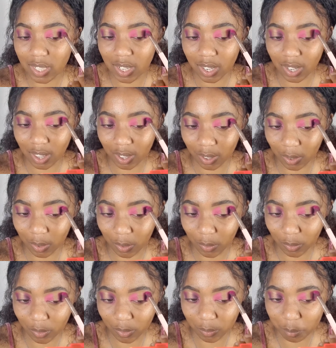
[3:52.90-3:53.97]
like
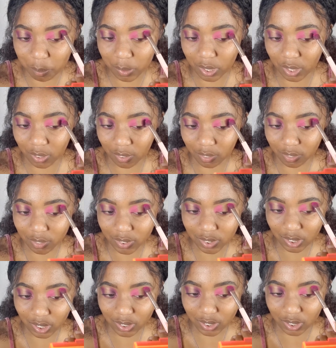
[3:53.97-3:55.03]
being
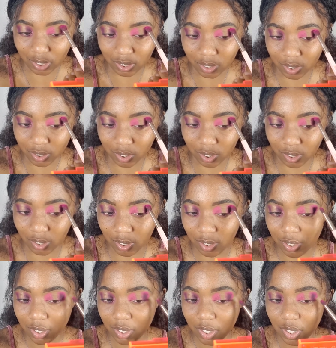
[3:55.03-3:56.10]
Saturday, I think.
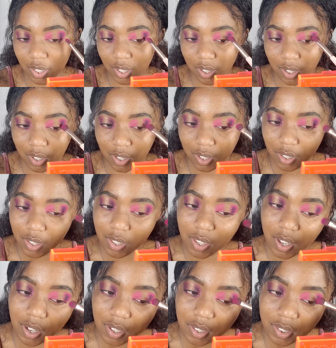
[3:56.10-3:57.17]

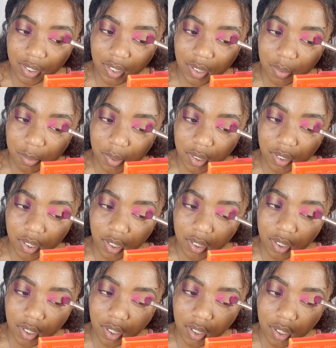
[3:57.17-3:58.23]
Yeah, yesterday being
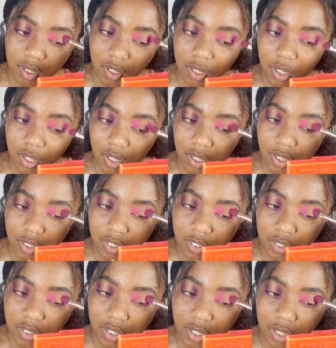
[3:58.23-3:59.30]
Saturday.
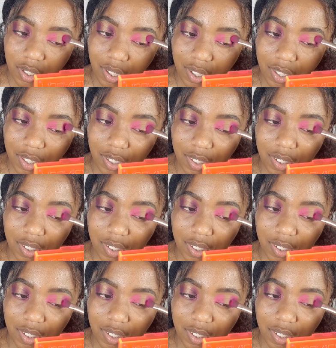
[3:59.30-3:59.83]
Hey,